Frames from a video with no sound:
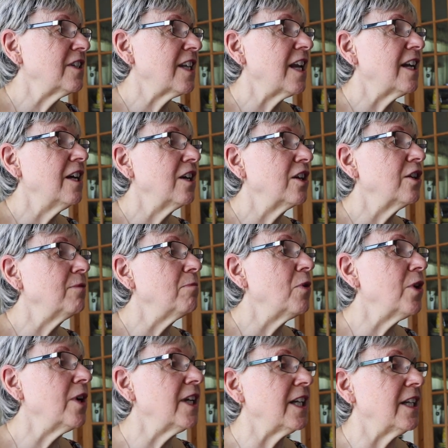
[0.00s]
said, good
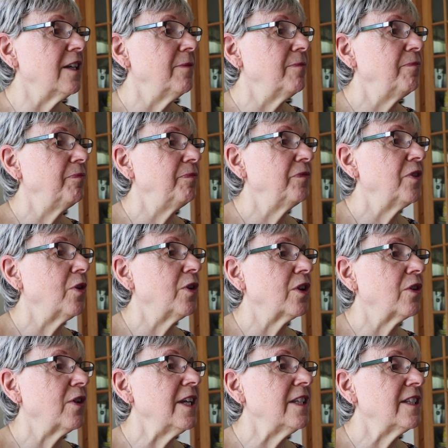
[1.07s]
morning. Nona
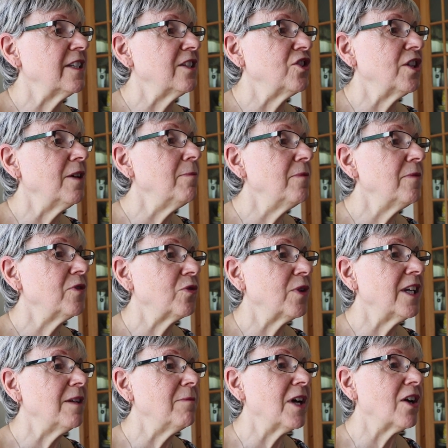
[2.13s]
Grace and Jim,
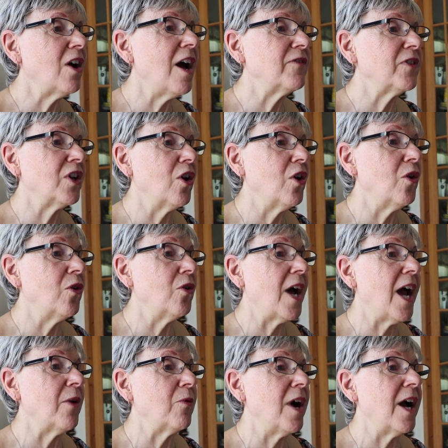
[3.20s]
drinking my coffee. Oh,
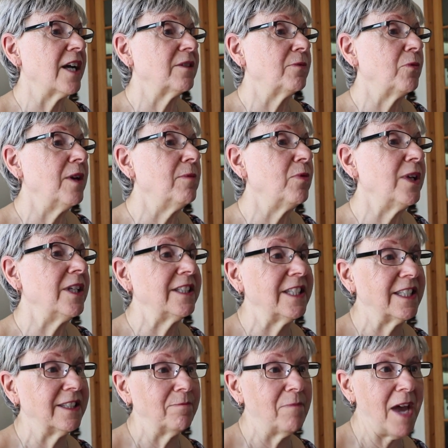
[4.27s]
I walked
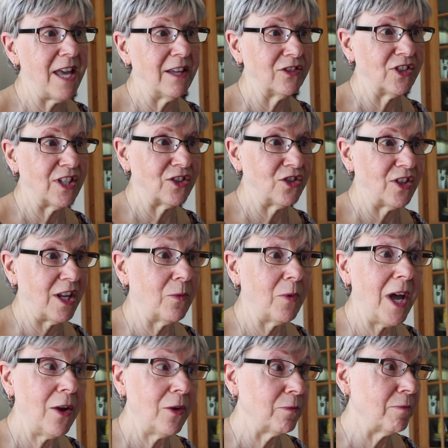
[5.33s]
1.6 miles yesterday.
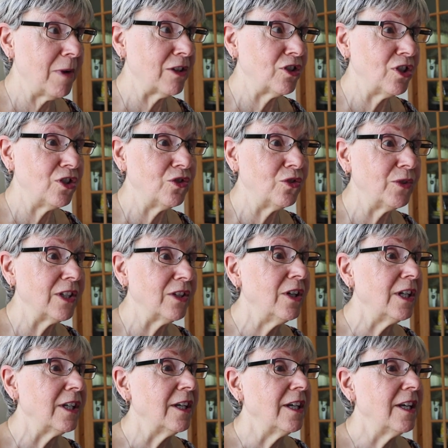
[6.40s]
Wow, Marsha, you're doing
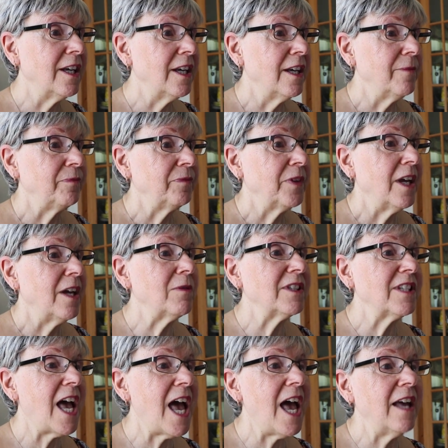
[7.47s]
good. It
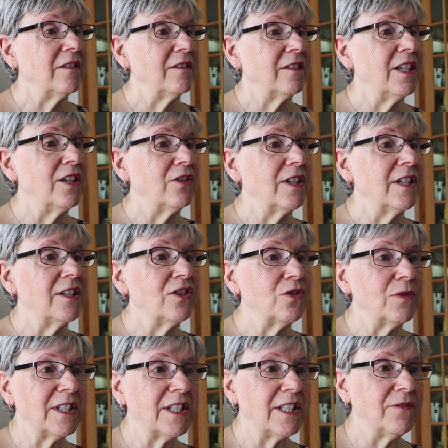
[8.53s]
was hot, very
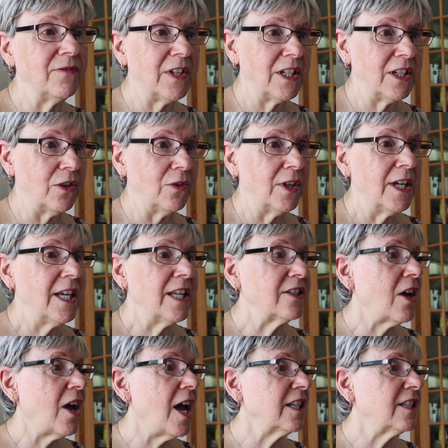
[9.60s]
interesting video. It's
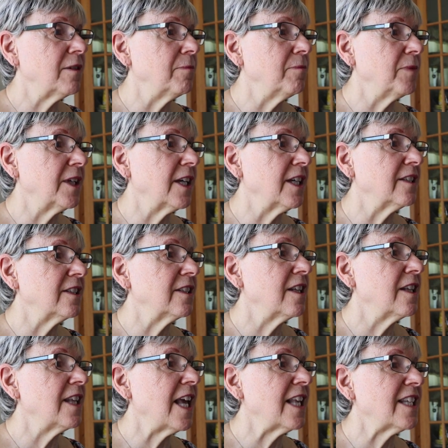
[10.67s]
awesome because
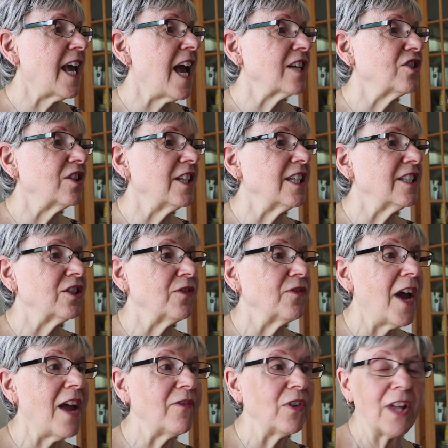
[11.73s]
that's actually a
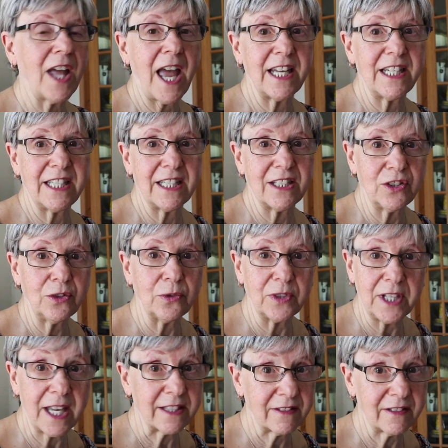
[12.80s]
survival idea too,
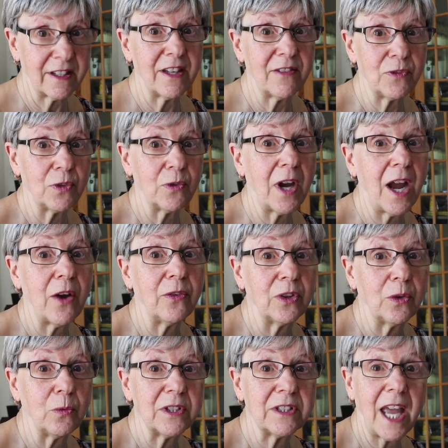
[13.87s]
yes, if you're out in
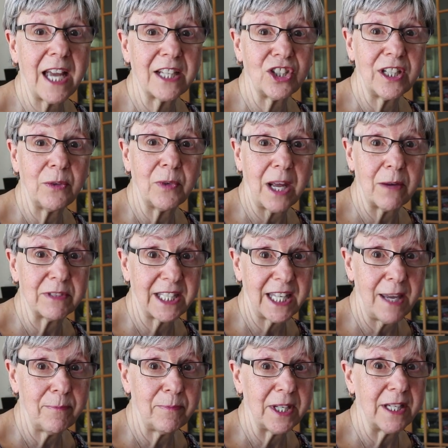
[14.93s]
the woods. Actually, when I was
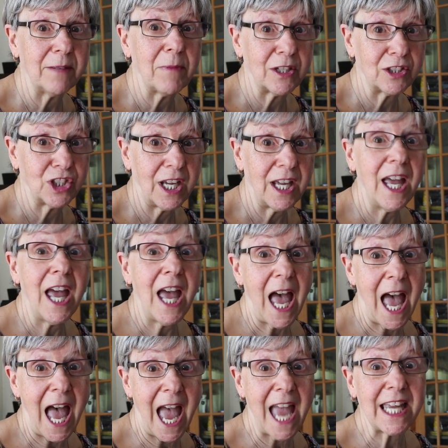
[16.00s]
camping, Marsha,
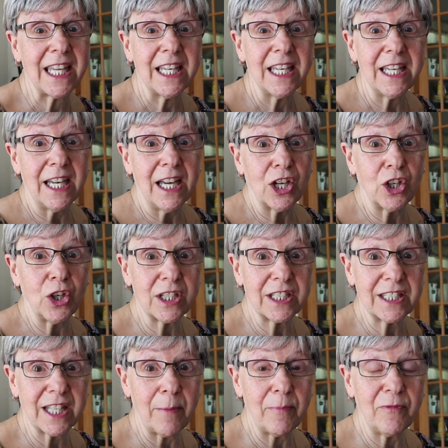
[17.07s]
I cooked
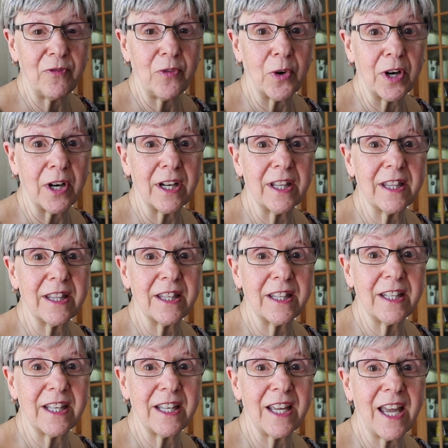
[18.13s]
some for,
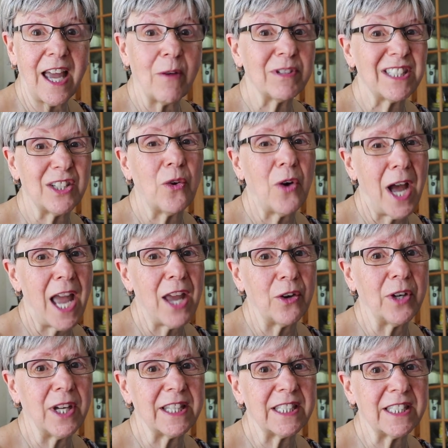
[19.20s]
I was in
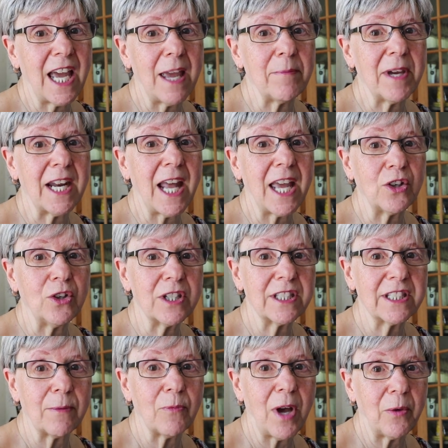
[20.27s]
Ohio at the time, and I cooked
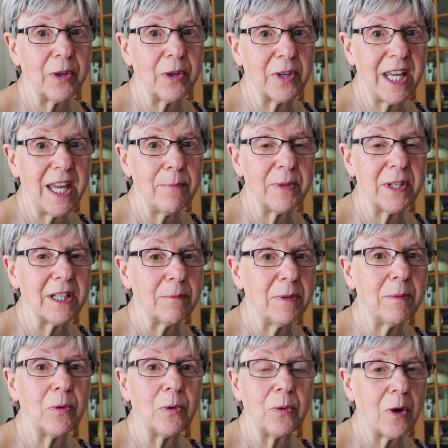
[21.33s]
some while camping, and the
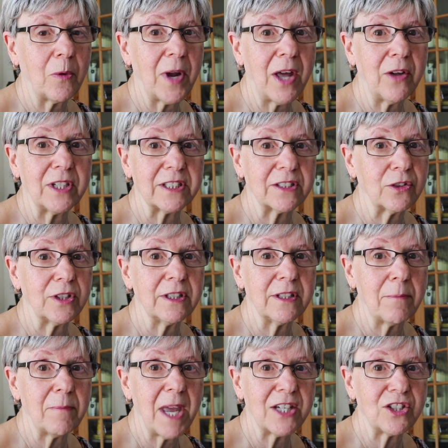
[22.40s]
people around us couldn't
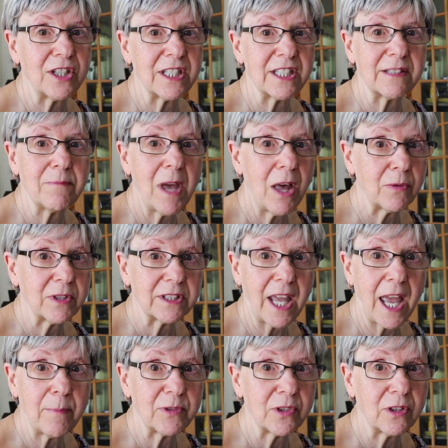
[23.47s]
imagine the smell it was
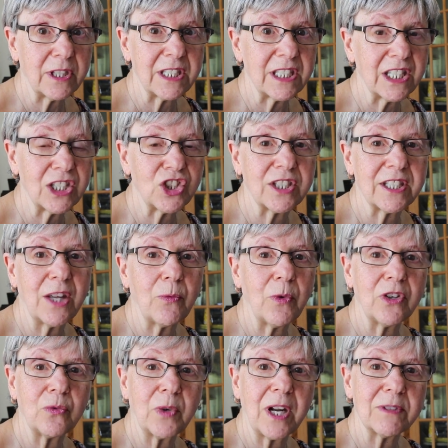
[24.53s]
absolutely delicious, and they
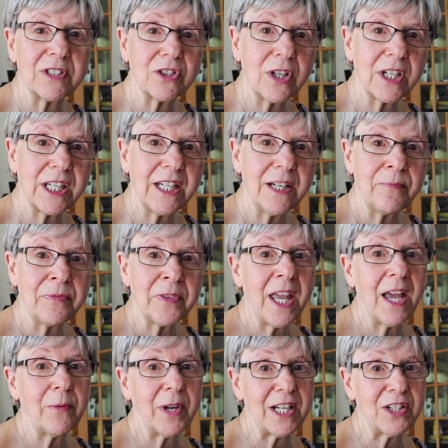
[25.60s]
wondered what I was cooking,
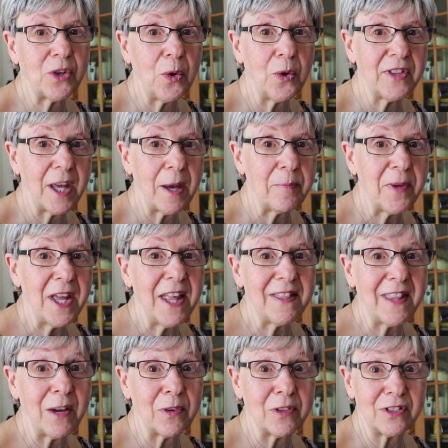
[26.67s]
and when I told them,
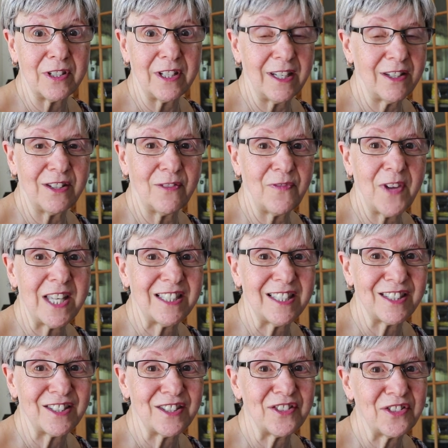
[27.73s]
they were, the
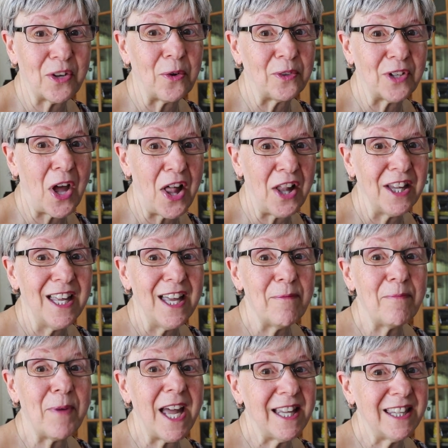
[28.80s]
faces told all
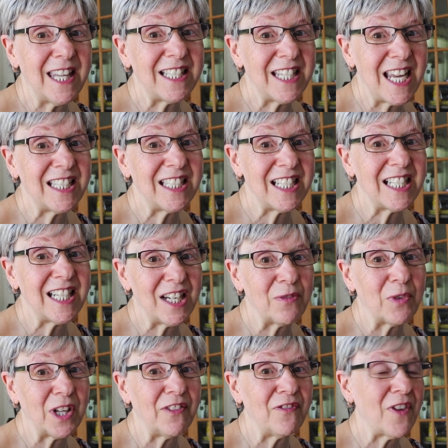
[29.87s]
but they tasted it and
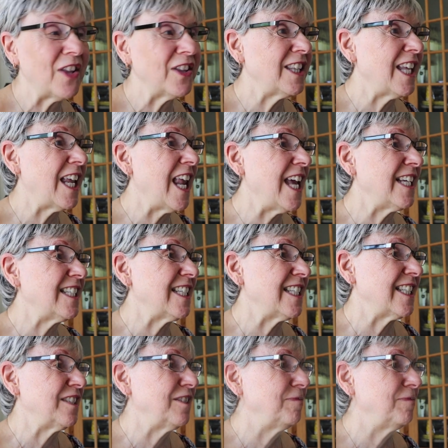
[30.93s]
really found that they liked it.